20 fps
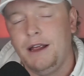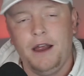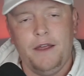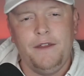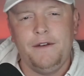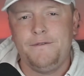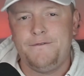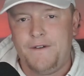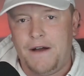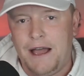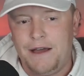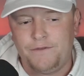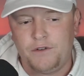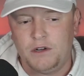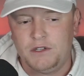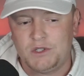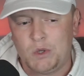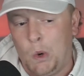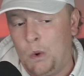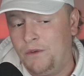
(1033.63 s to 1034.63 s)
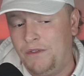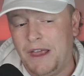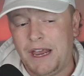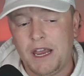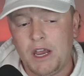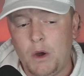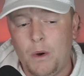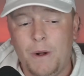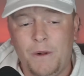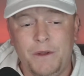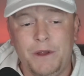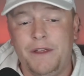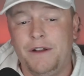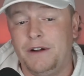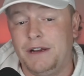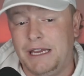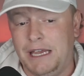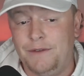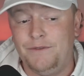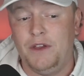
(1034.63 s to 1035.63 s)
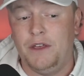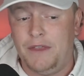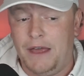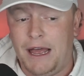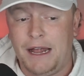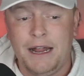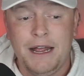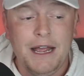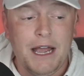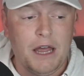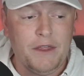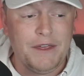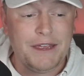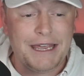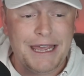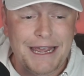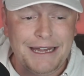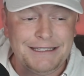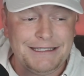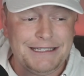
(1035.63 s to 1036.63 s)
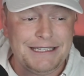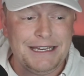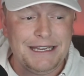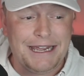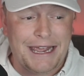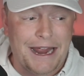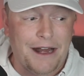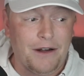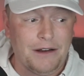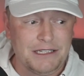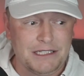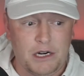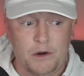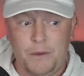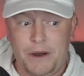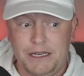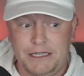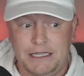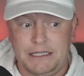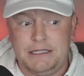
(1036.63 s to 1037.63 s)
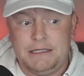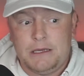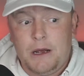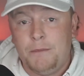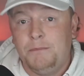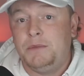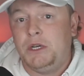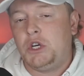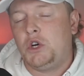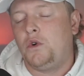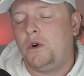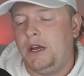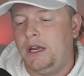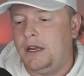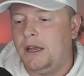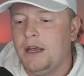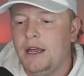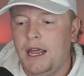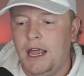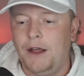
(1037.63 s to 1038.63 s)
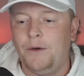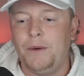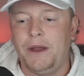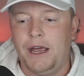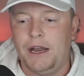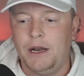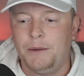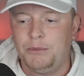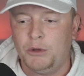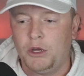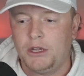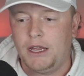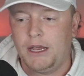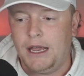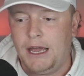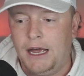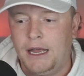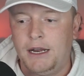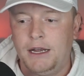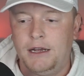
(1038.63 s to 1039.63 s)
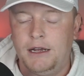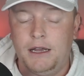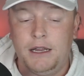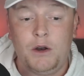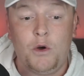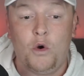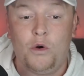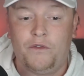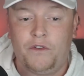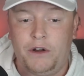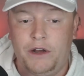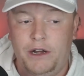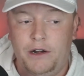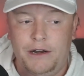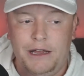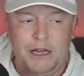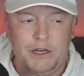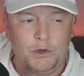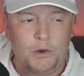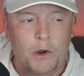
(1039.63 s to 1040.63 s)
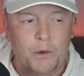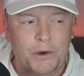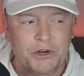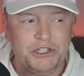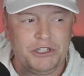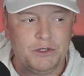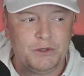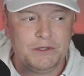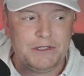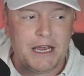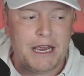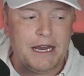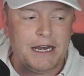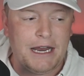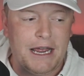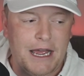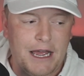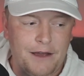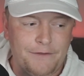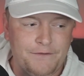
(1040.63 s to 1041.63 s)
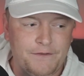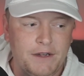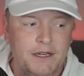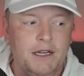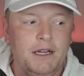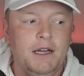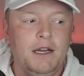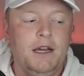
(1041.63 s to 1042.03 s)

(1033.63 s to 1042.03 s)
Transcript: And then 5 runs scored. They can go out there and give you that. I think Kansas City carries their weight to some degree, and we end up looking at an over here. Now, do I wish this was 8.5?